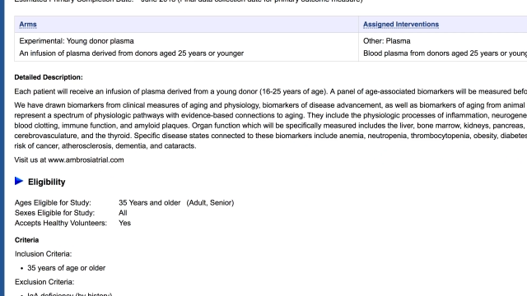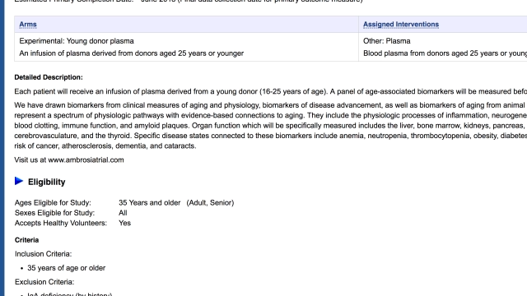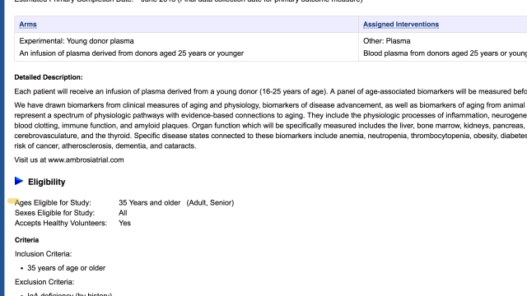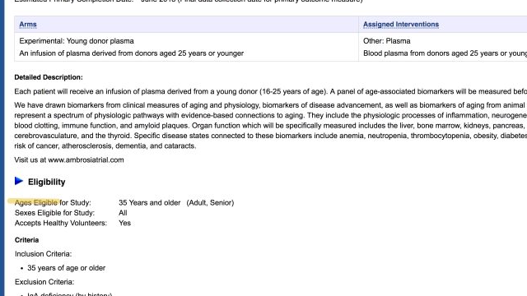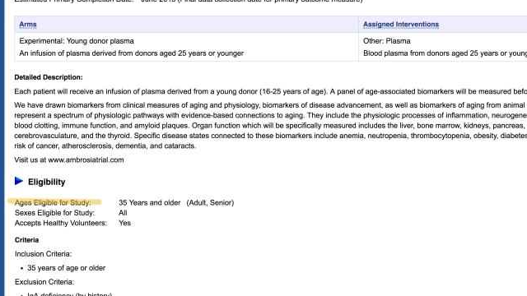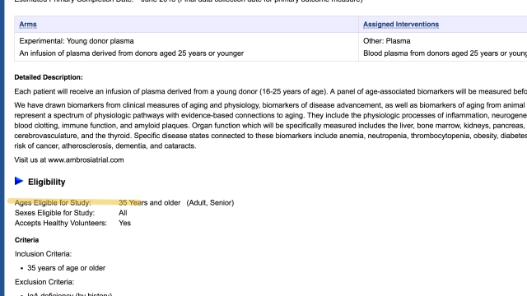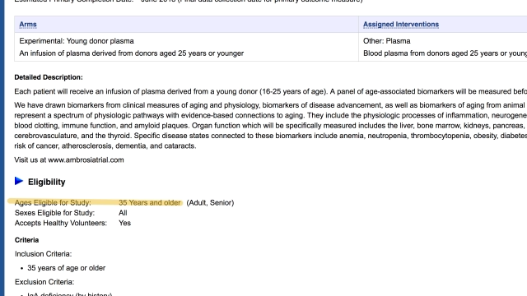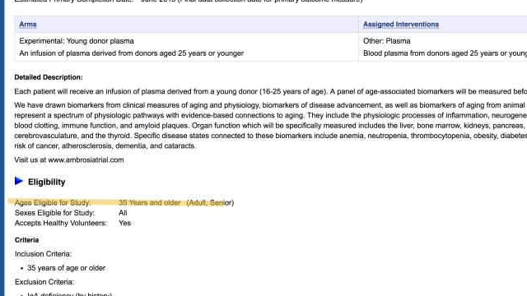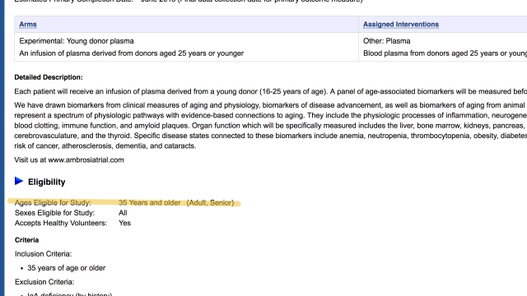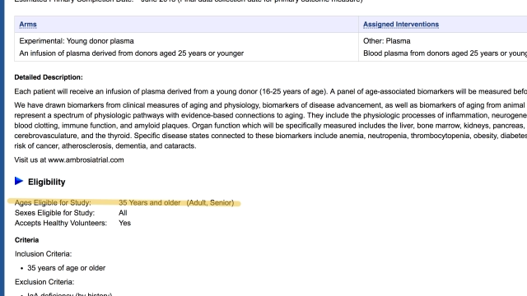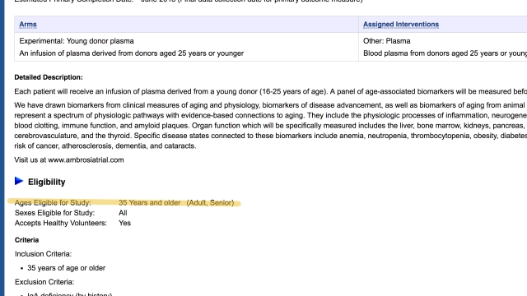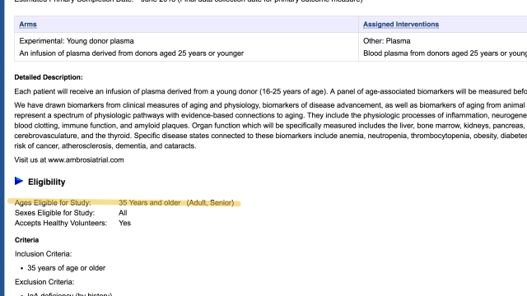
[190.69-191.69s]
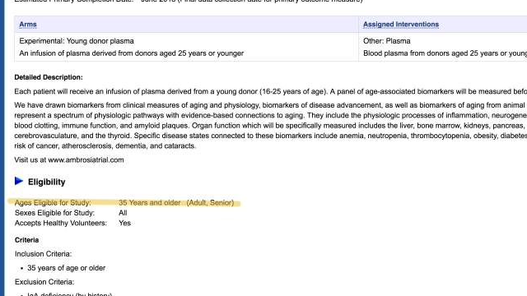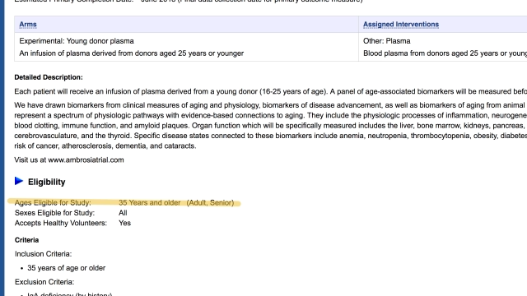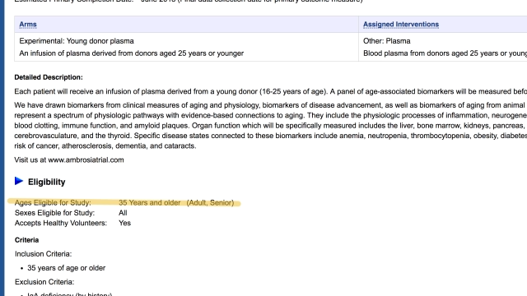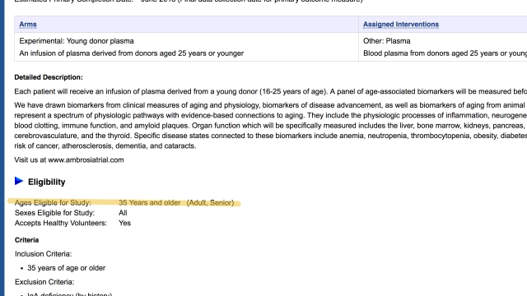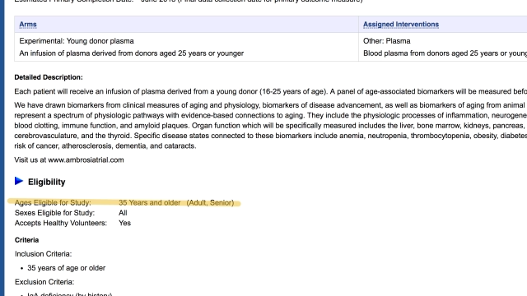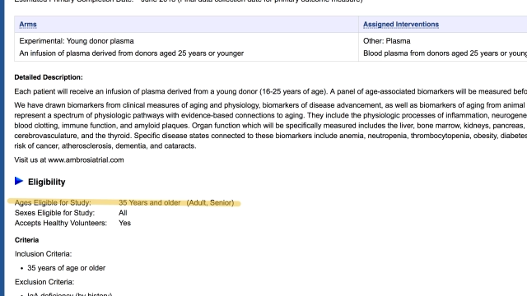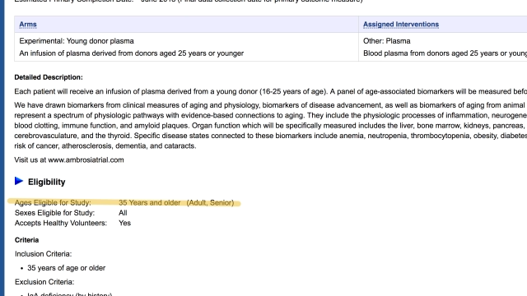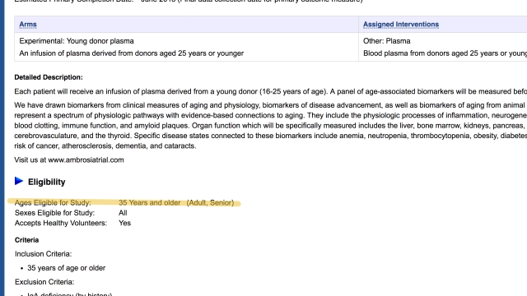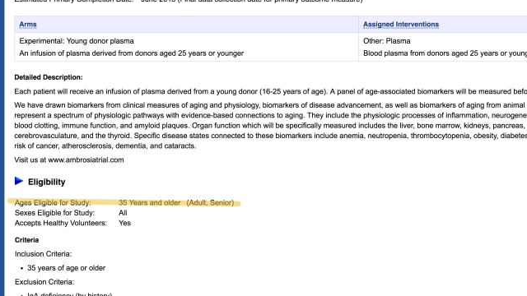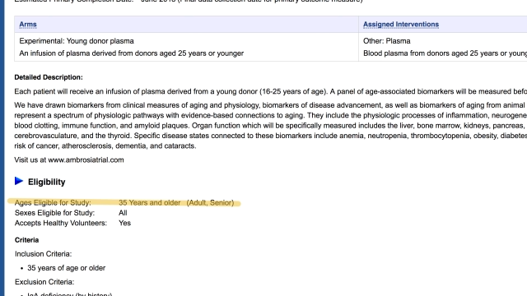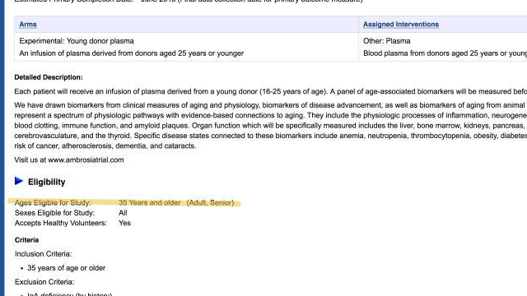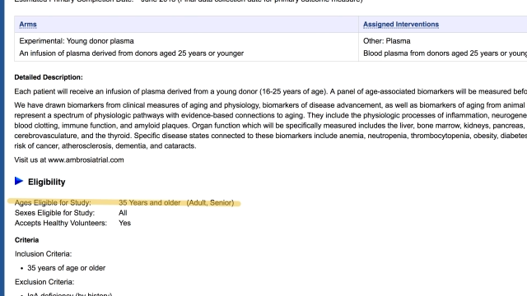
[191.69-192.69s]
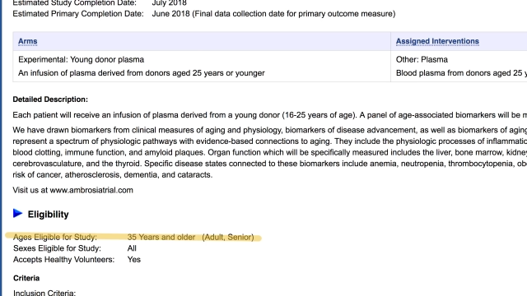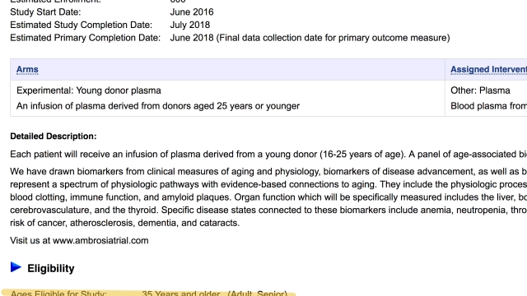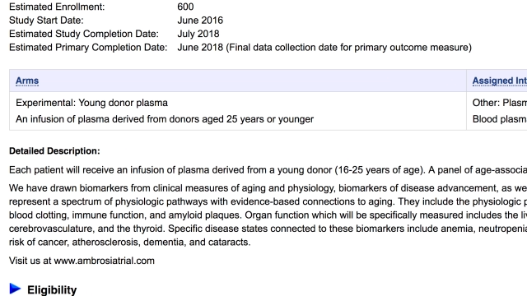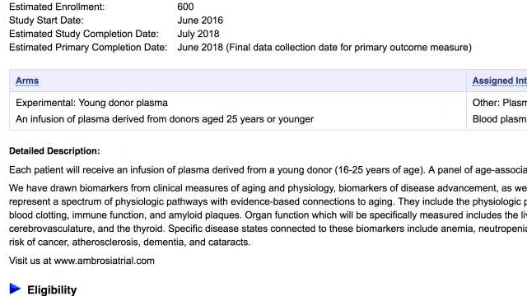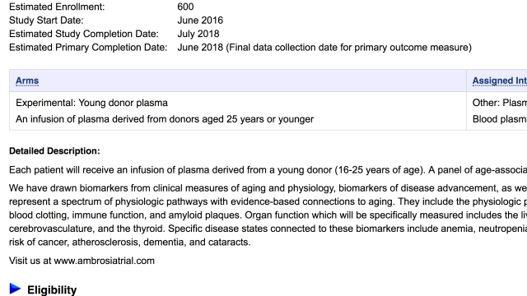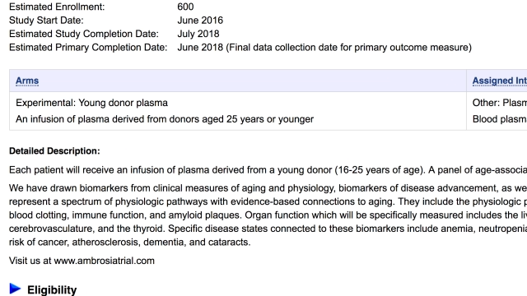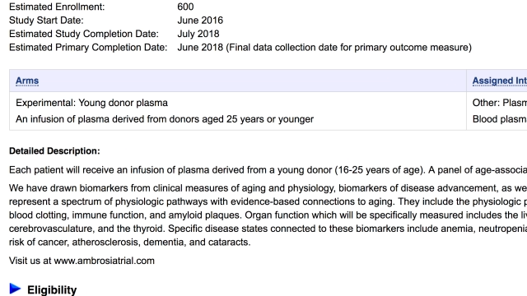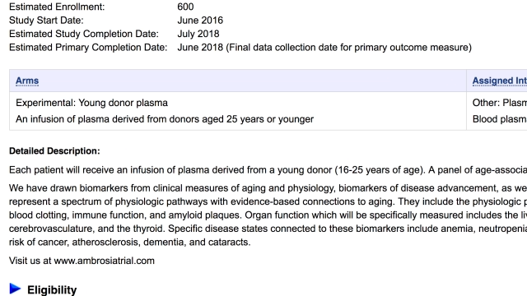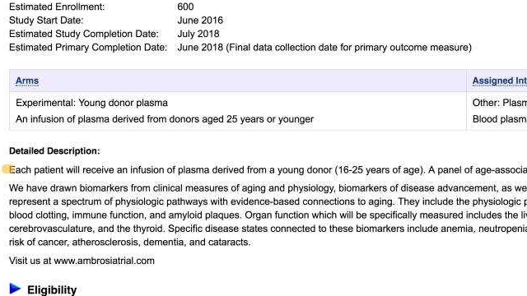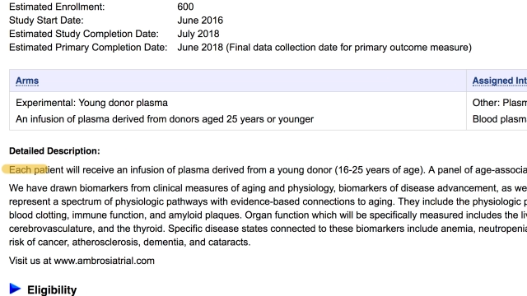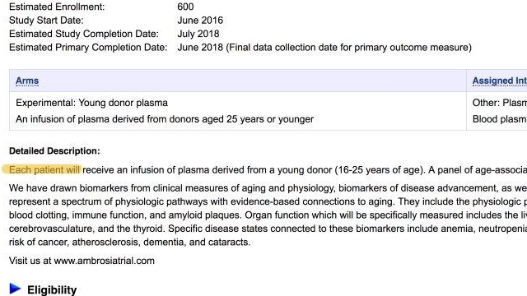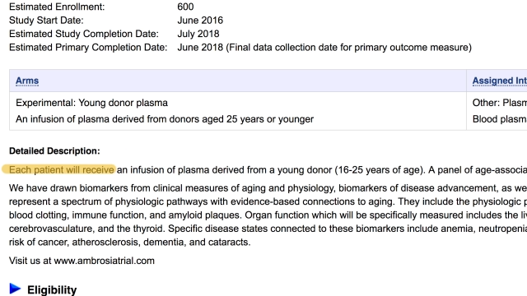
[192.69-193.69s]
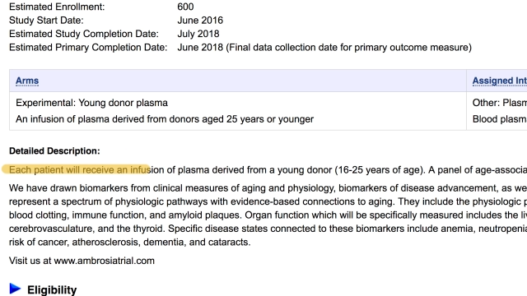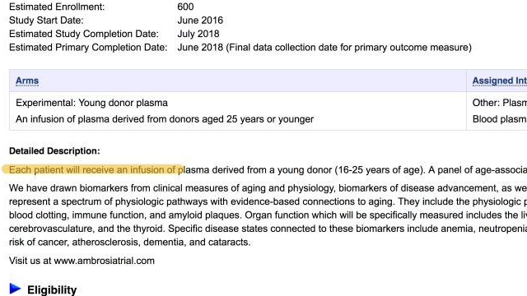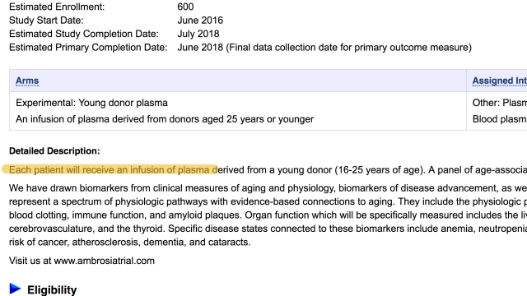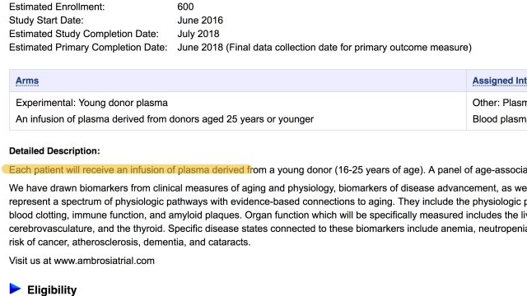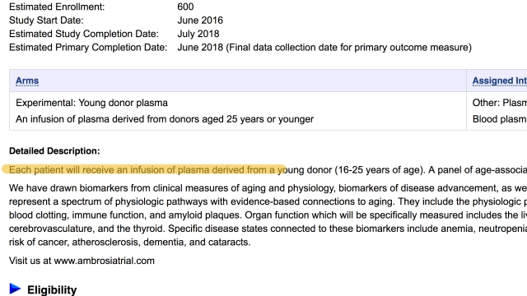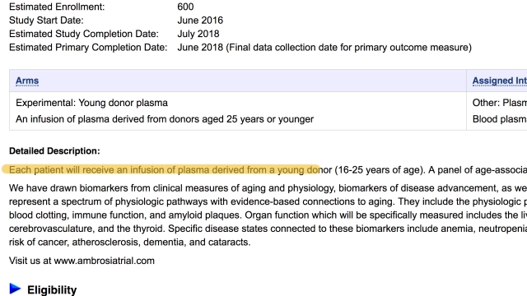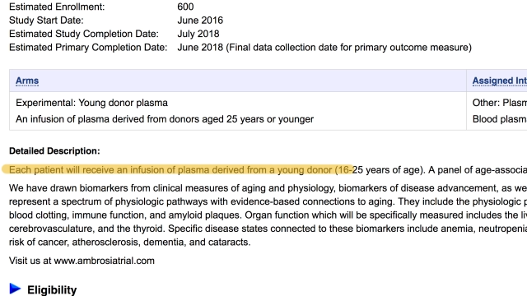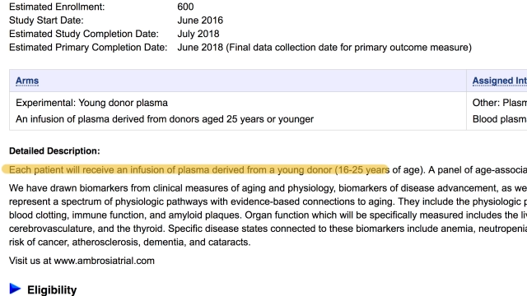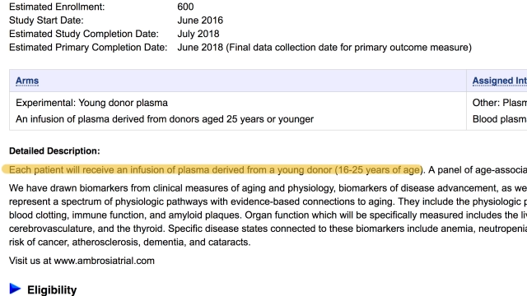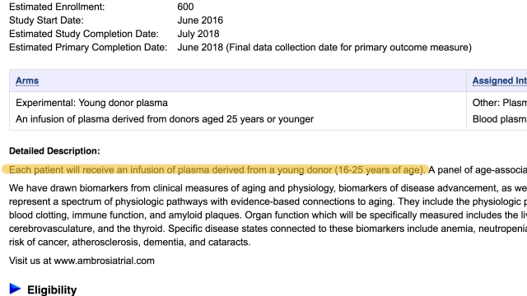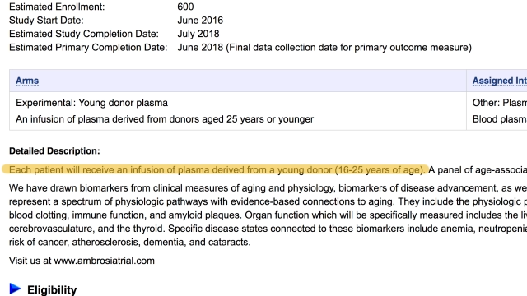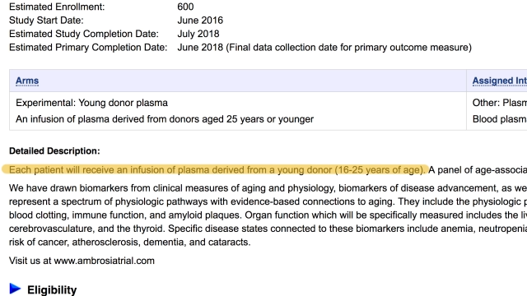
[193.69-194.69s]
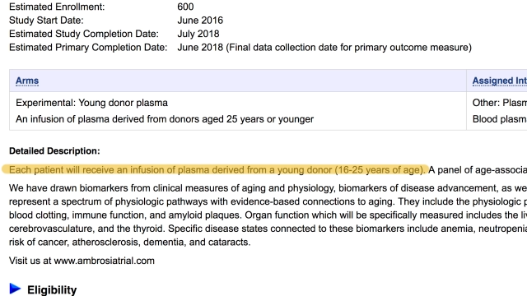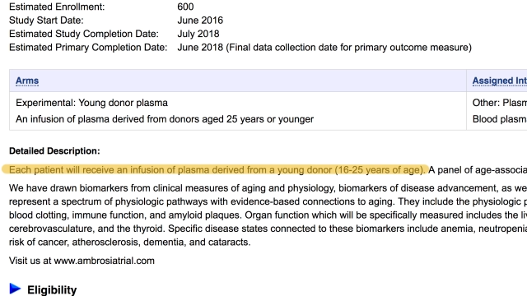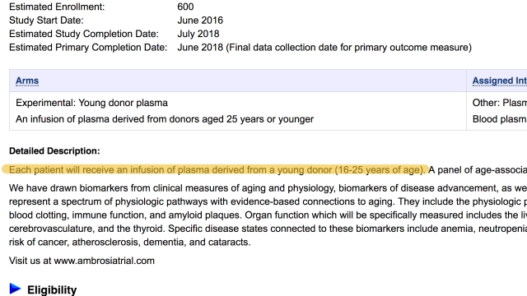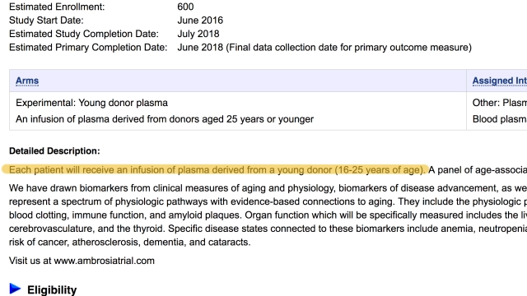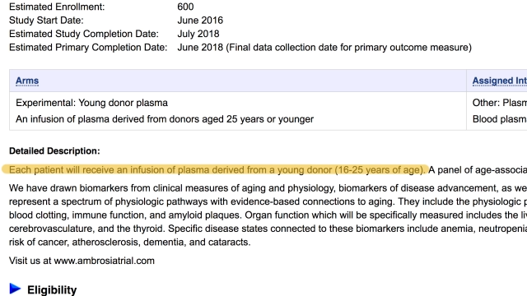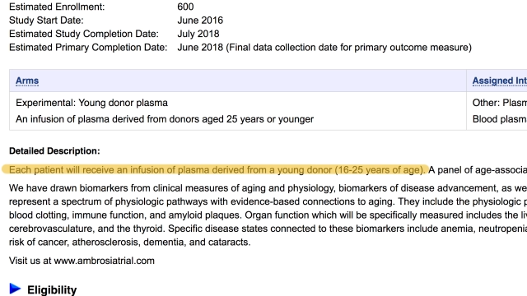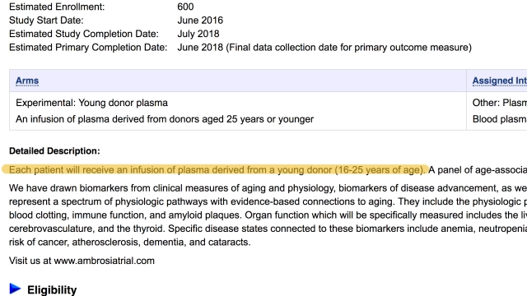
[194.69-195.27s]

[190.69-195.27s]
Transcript: Nobody's mouth can be seen.